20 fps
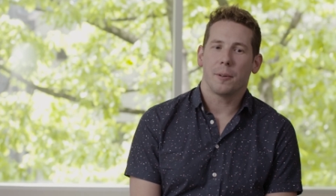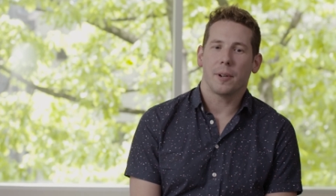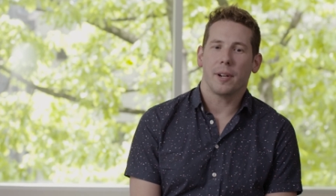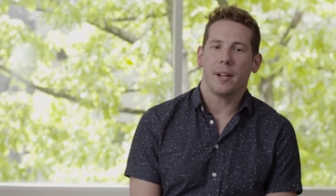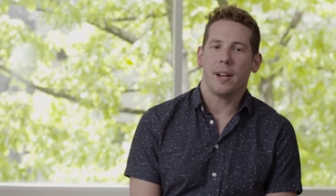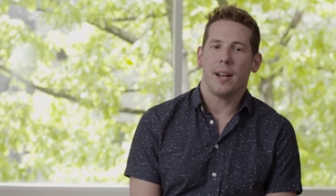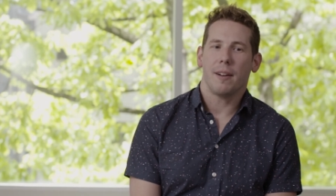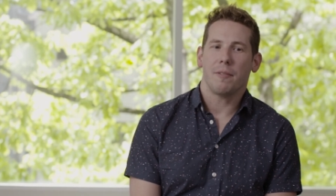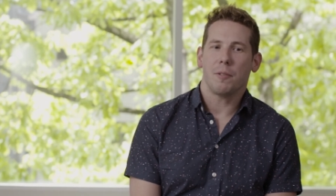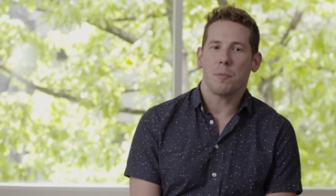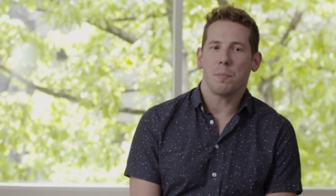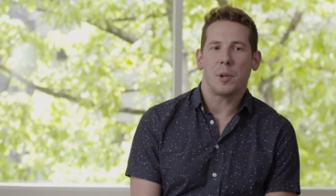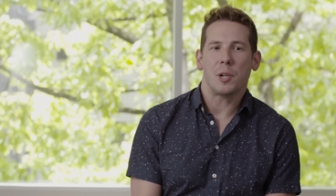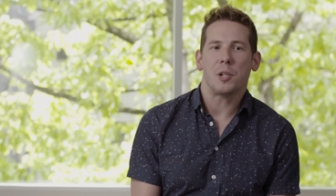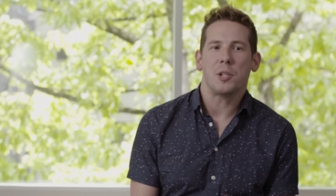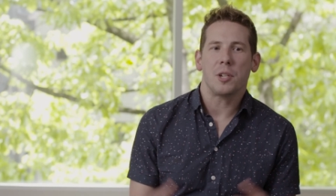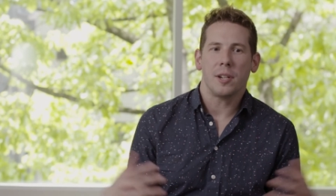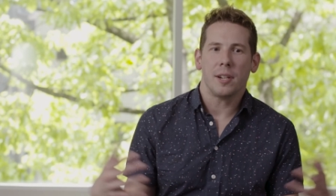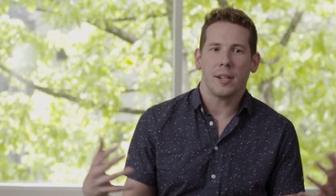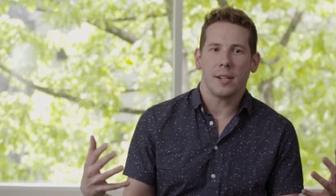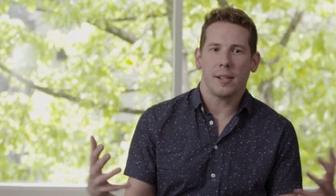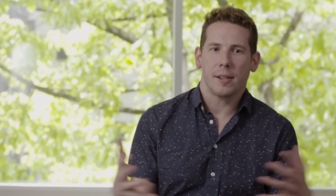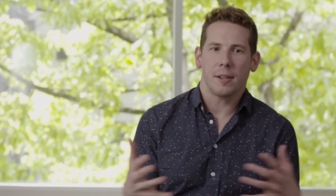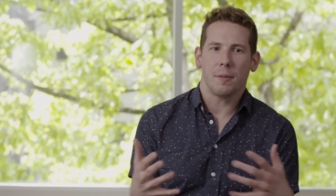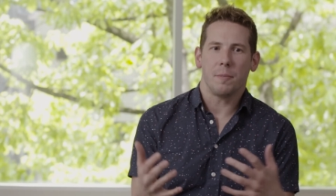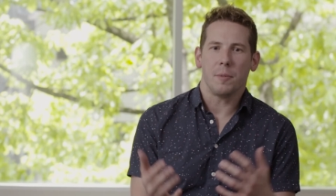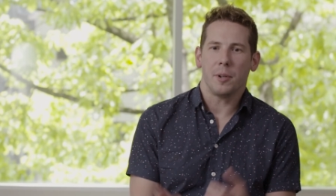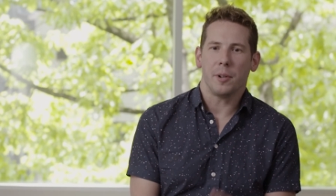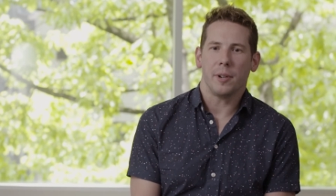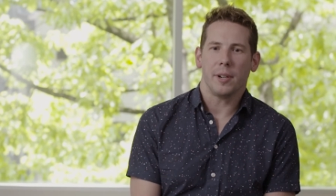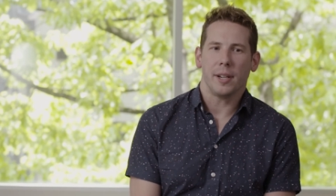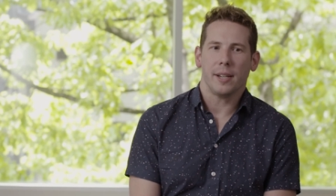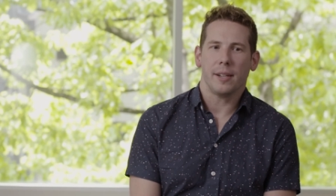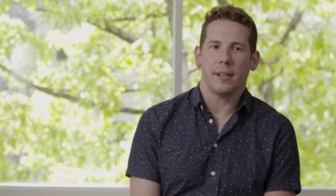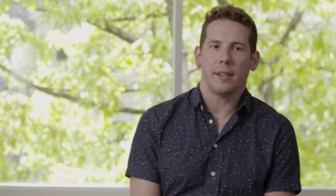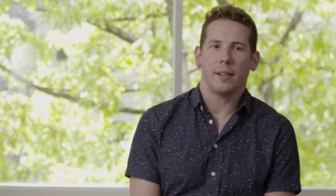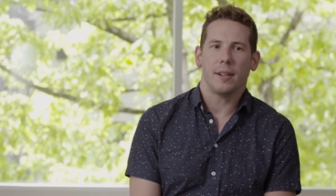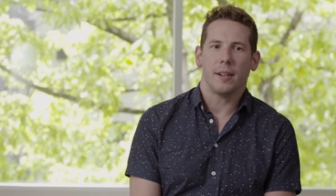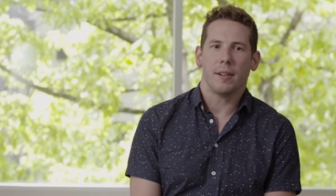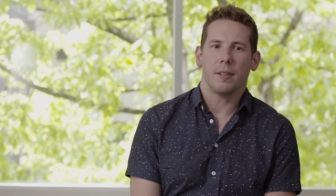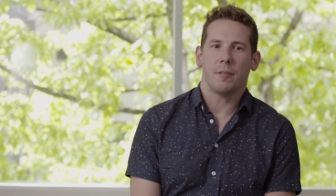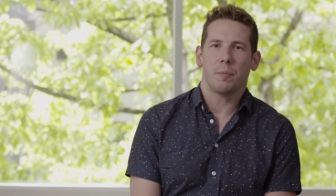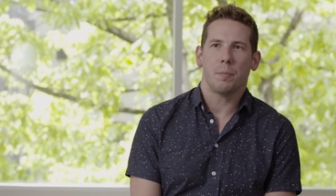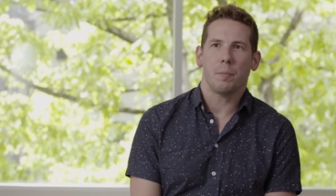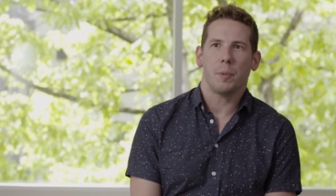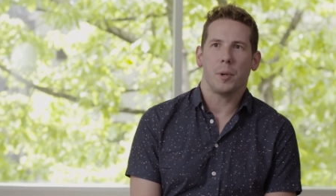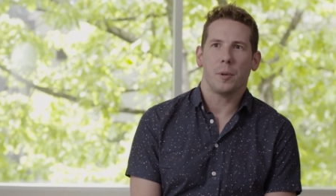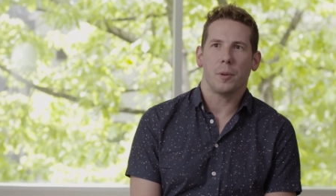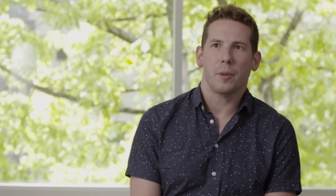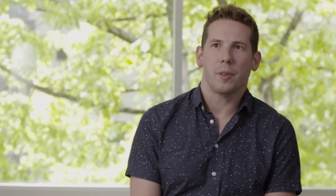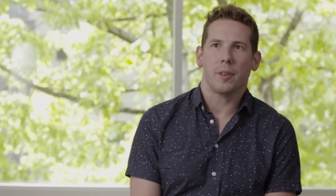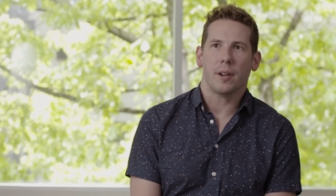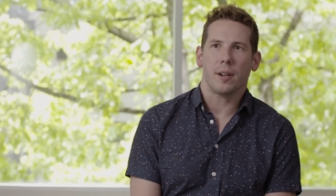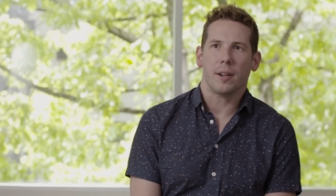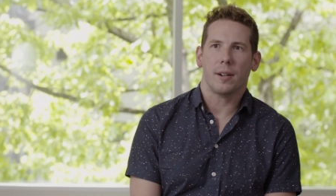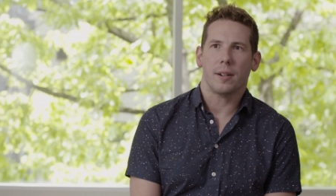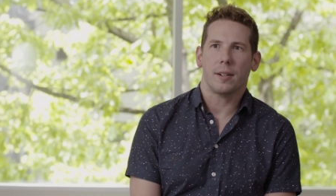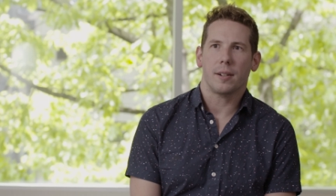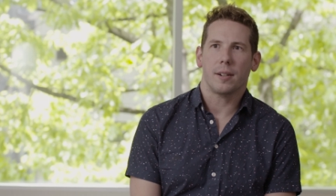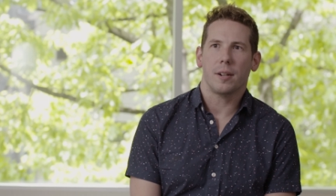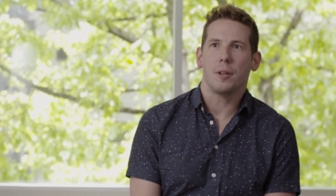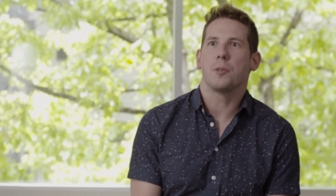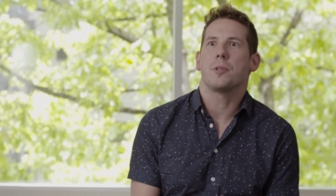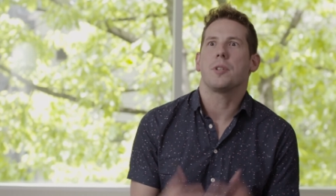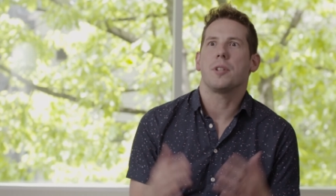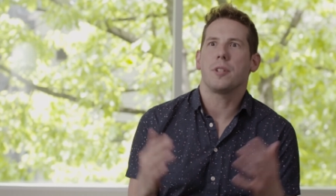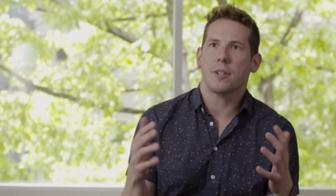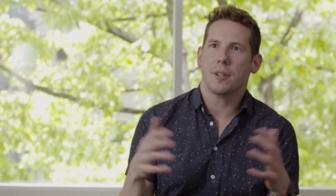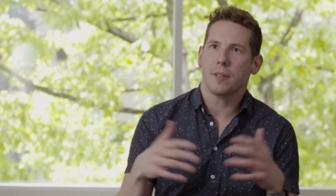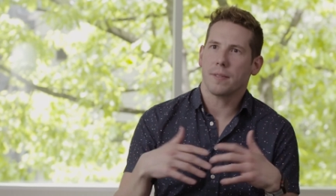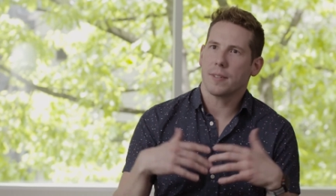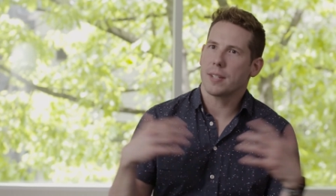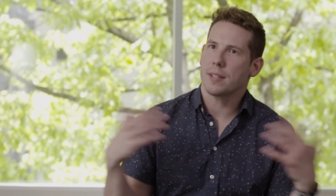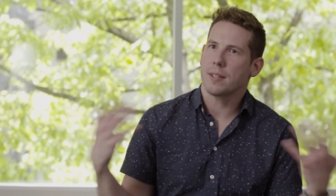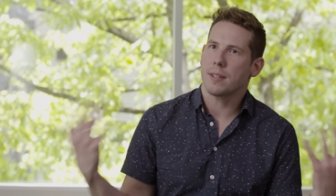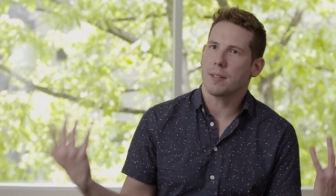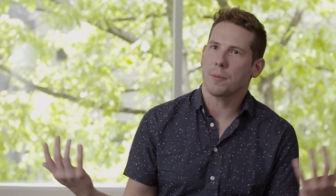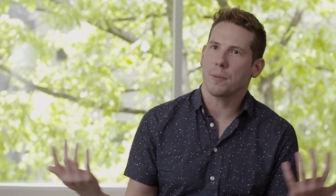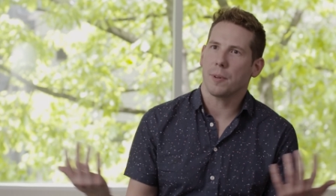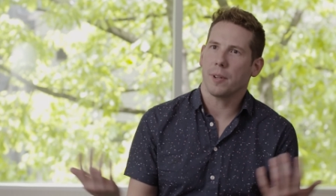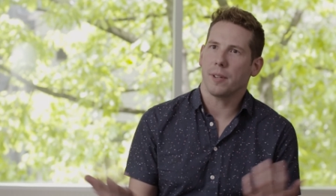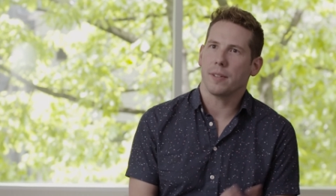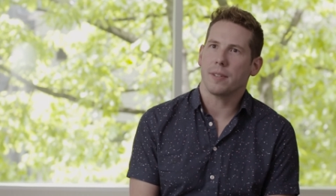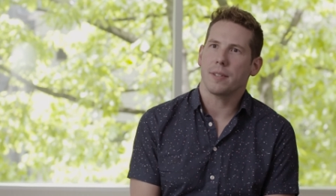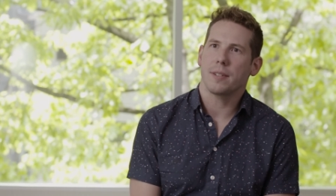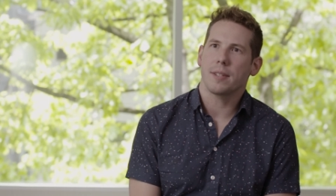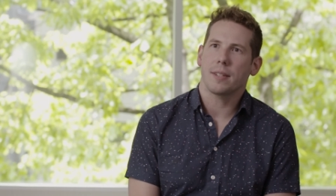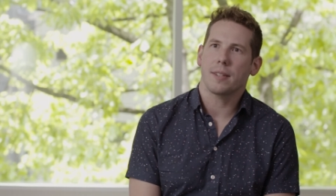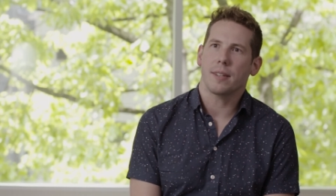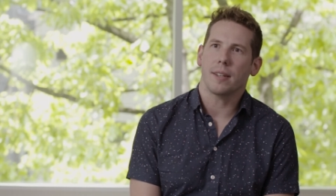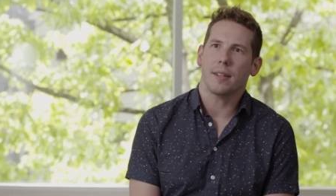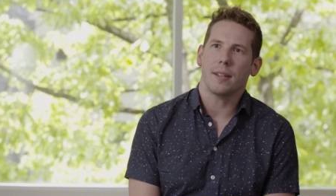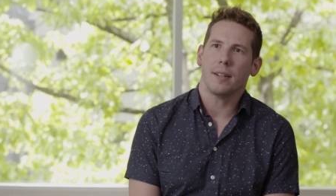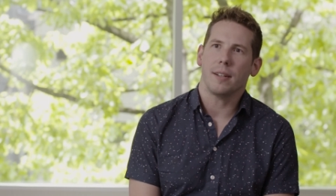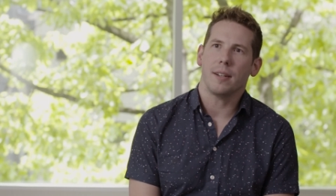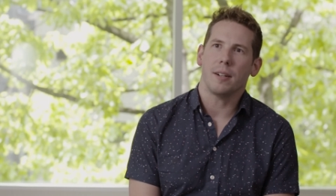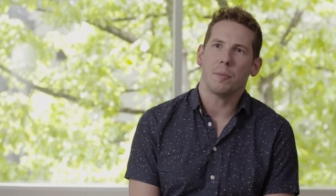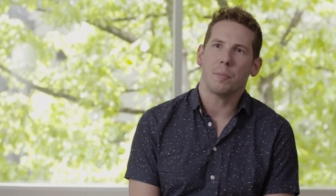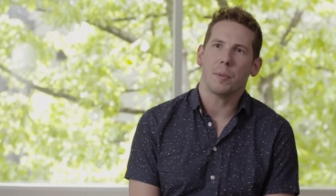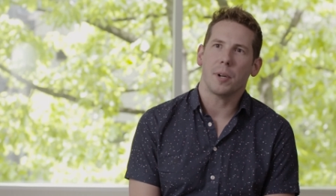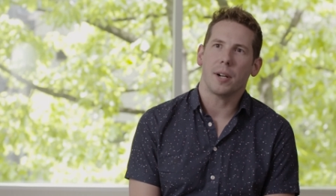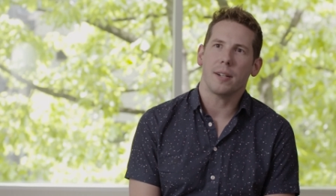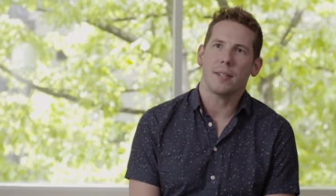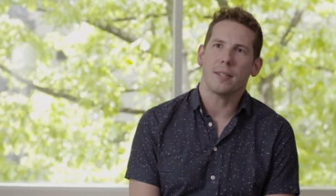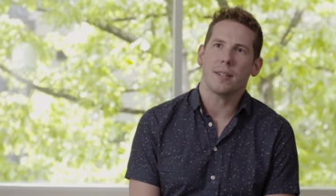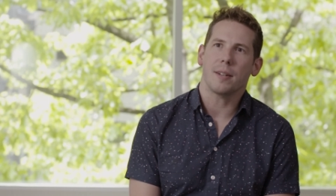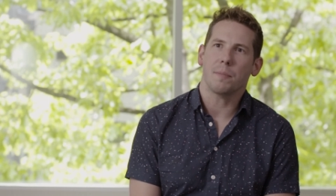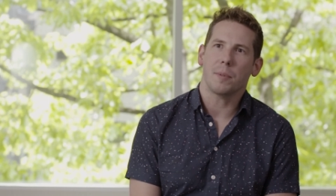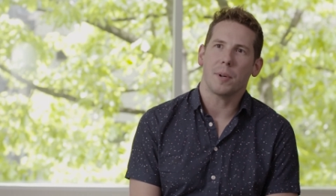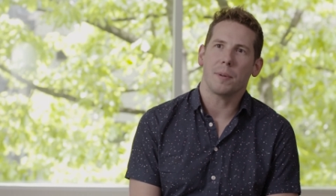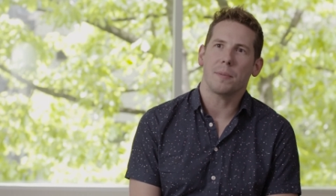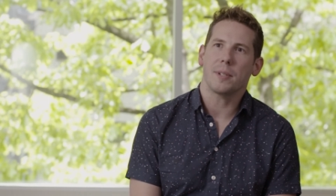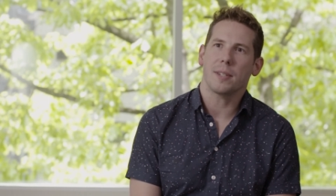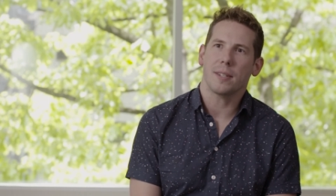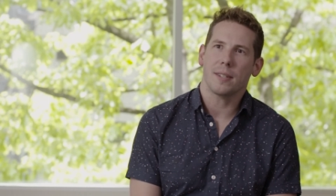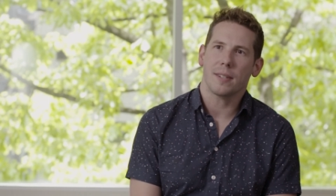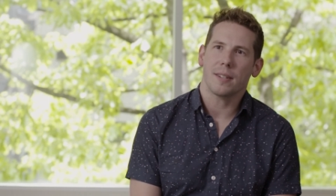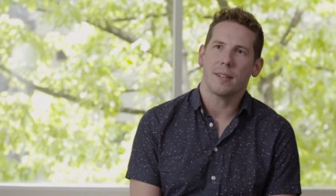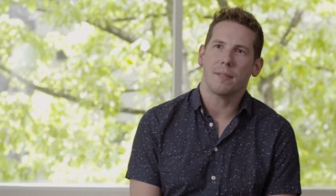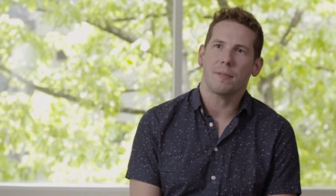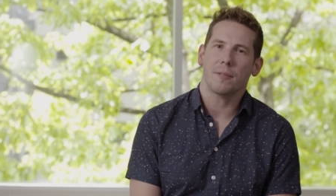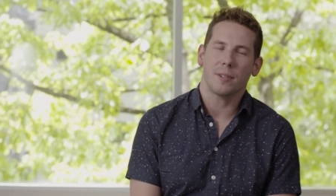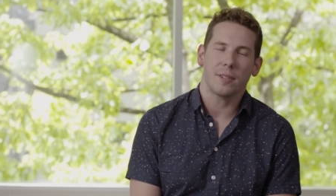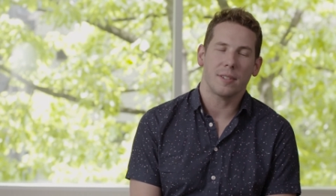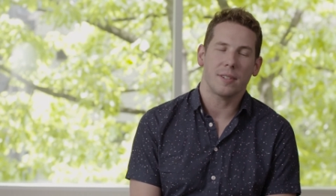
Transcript: We're going to have a burgeoning community of both our hosted service as well as the enterprise on premises software.